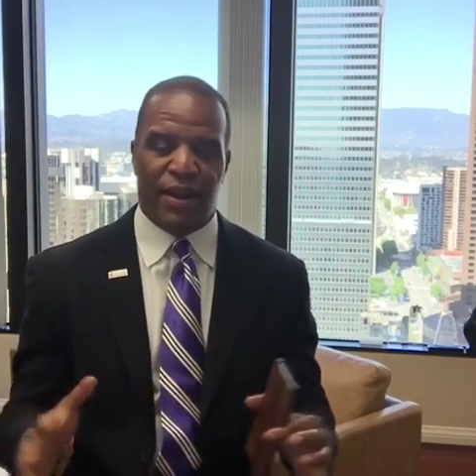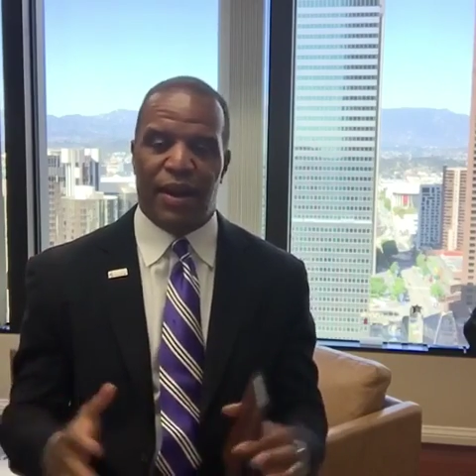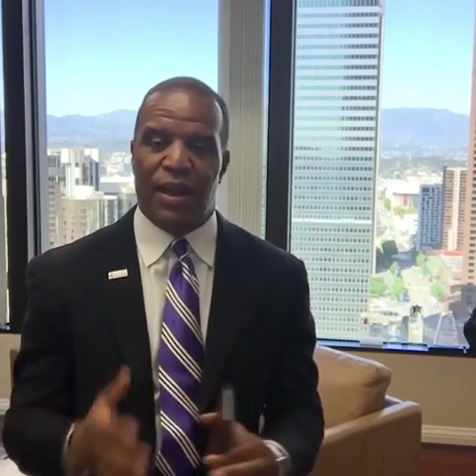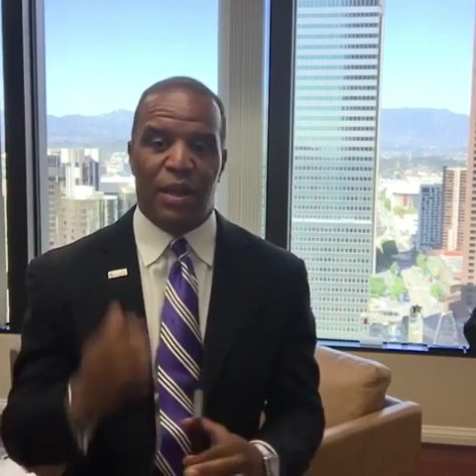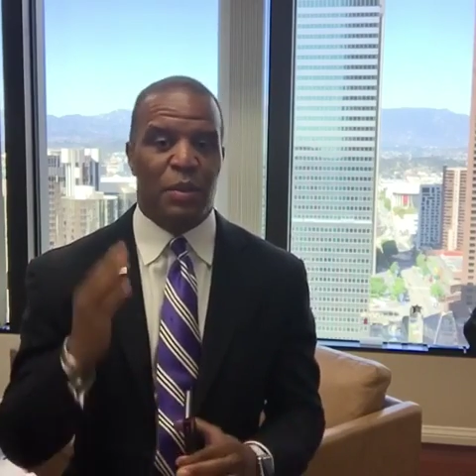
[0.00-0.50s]

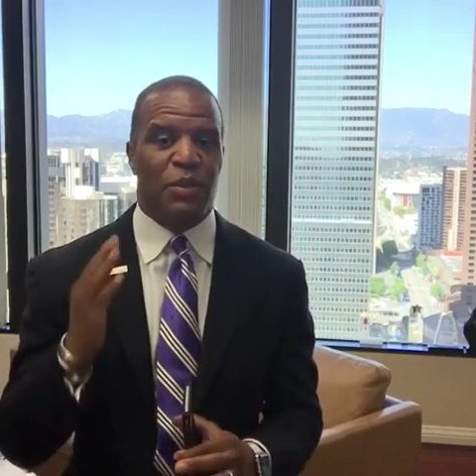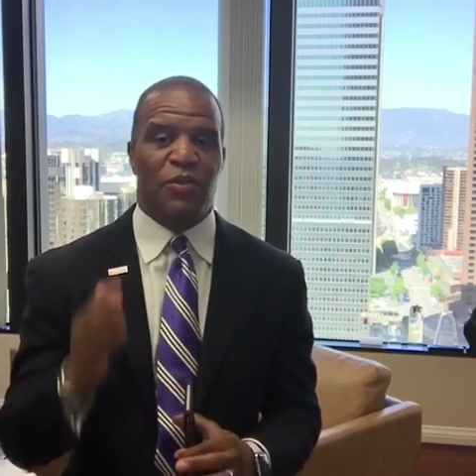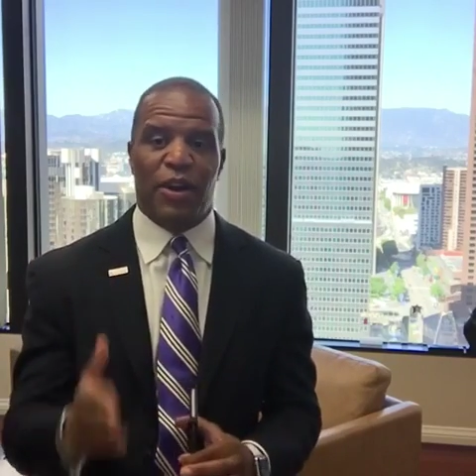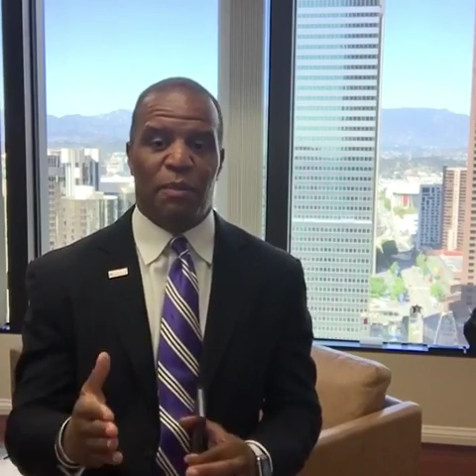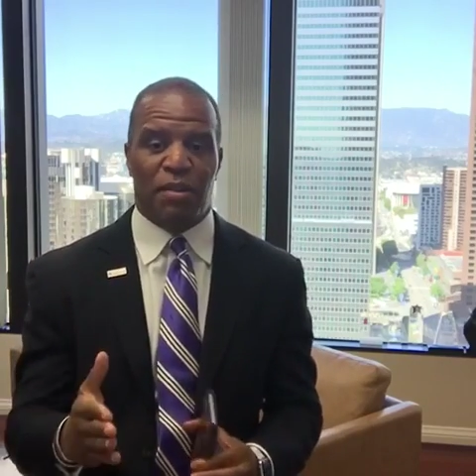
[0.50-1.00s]
And let me be
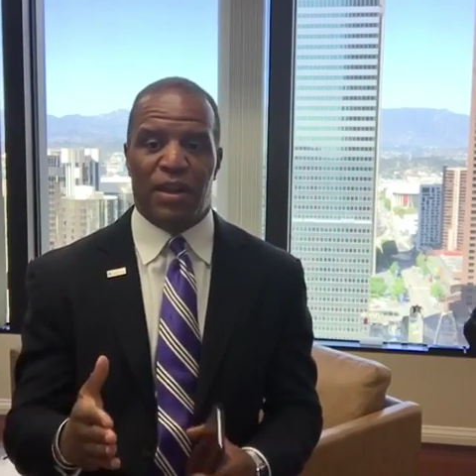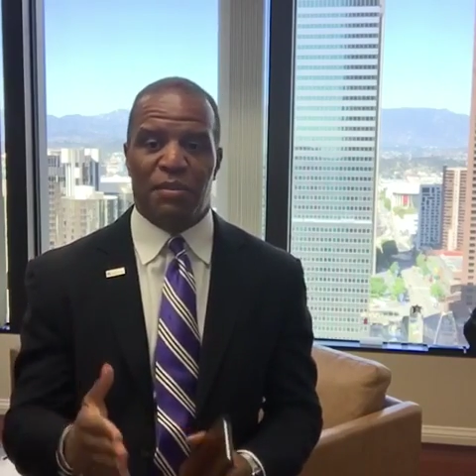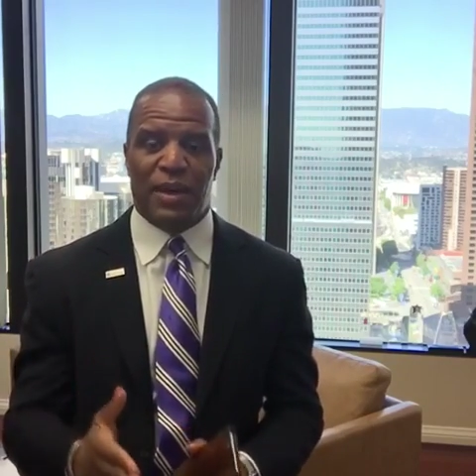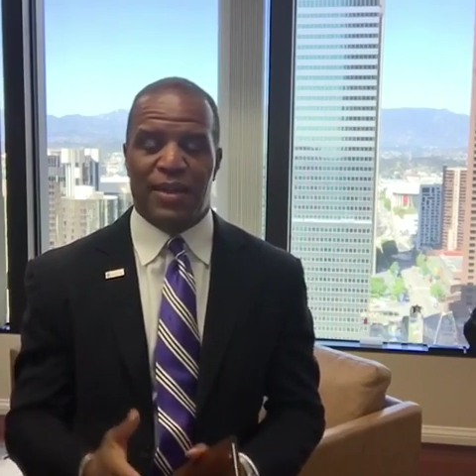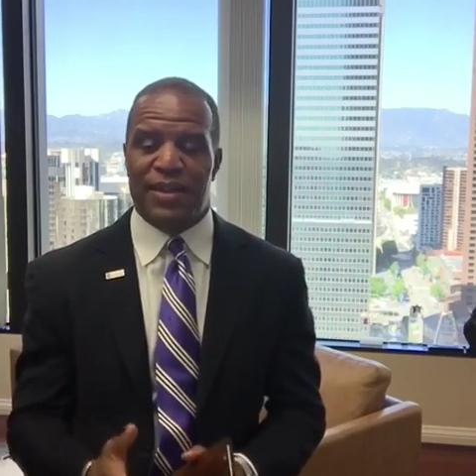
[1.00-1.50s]
very blunt
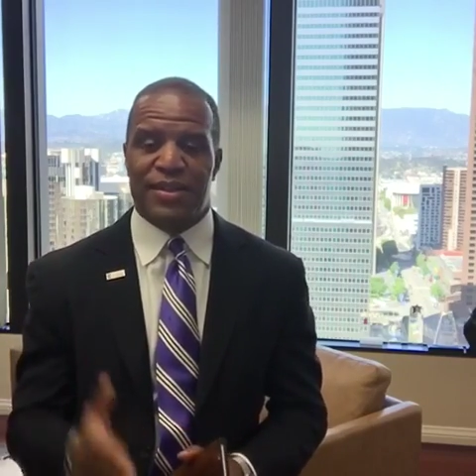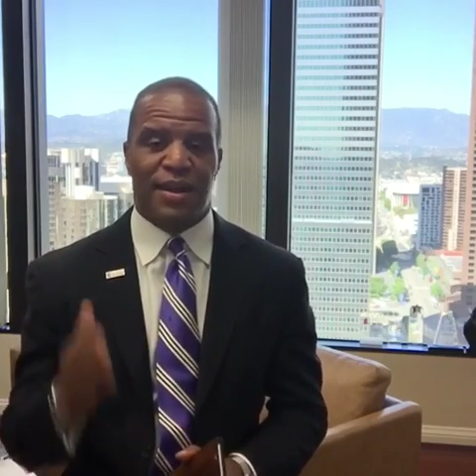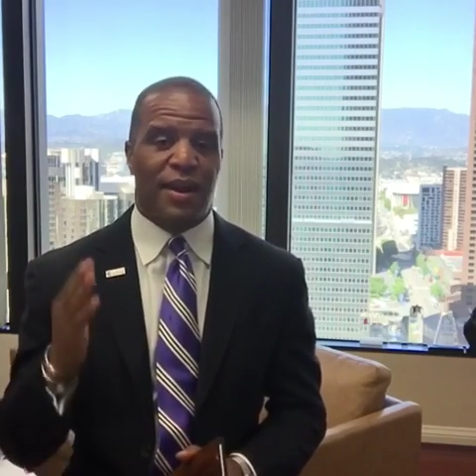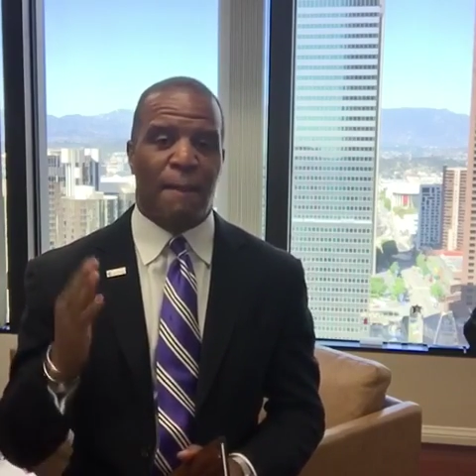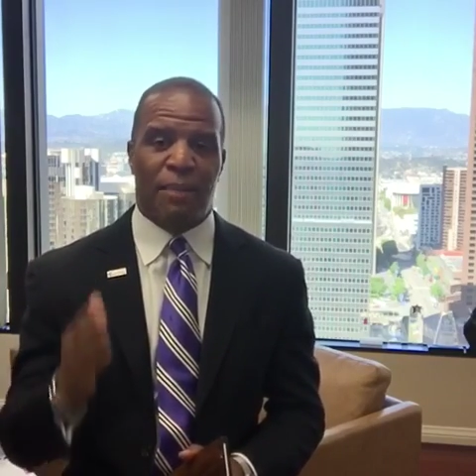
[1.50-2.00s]
about this:
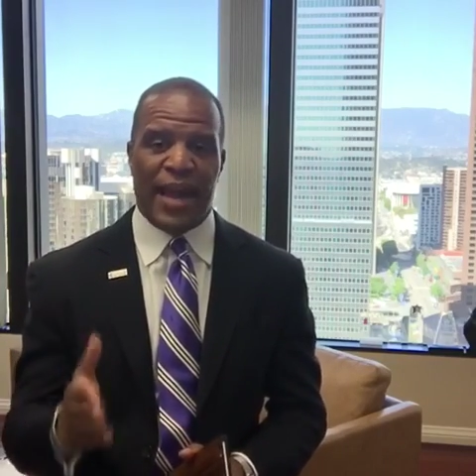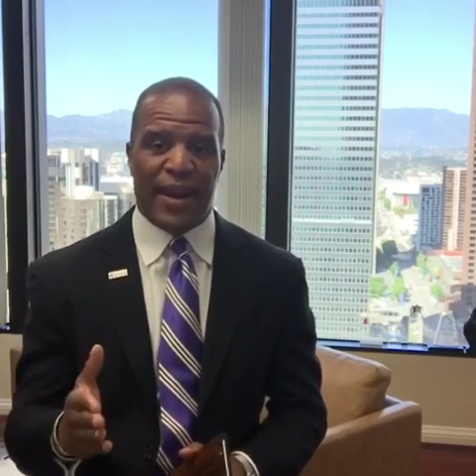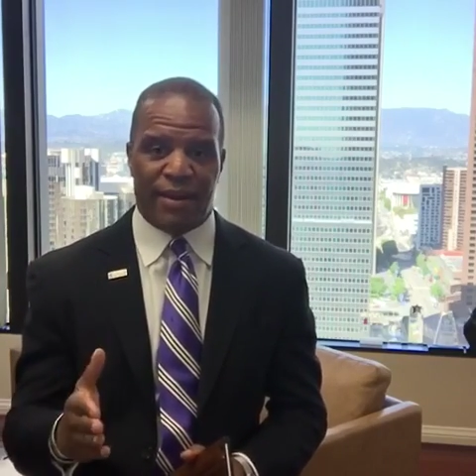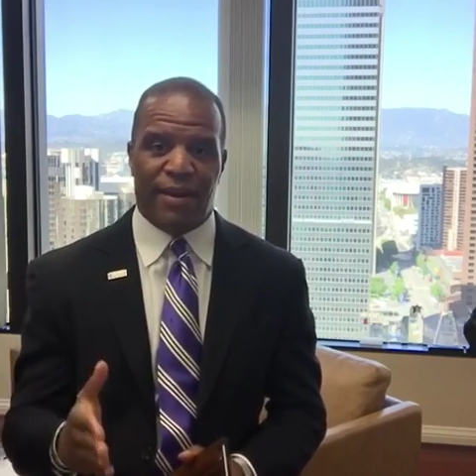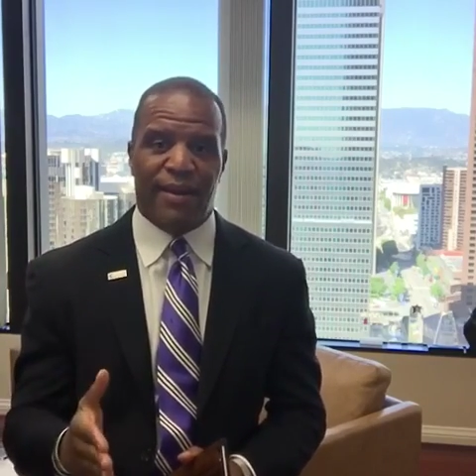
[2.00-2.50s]
a
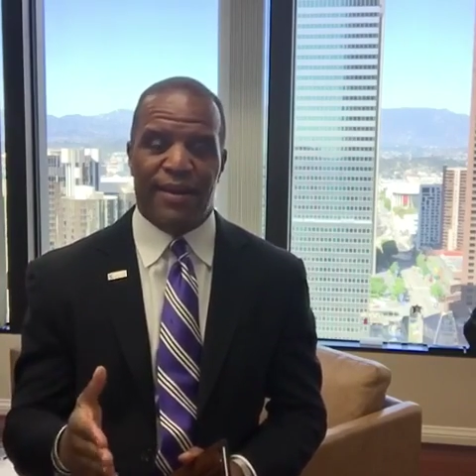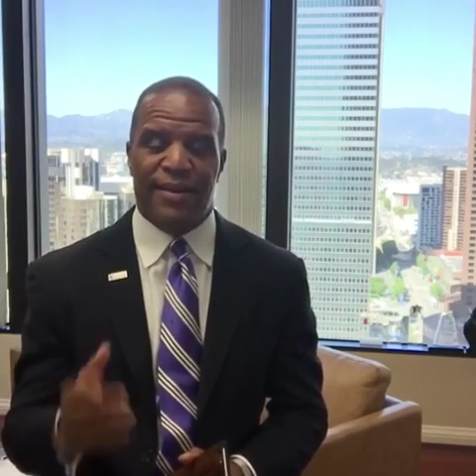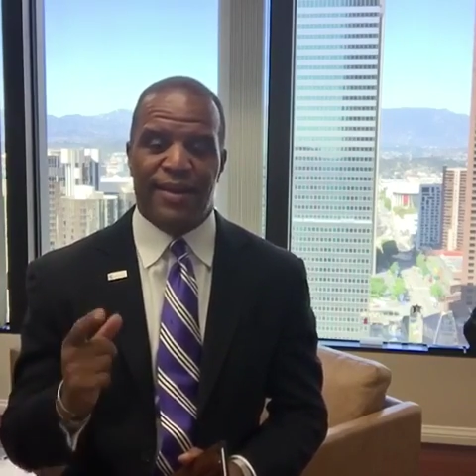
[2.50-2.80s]
black card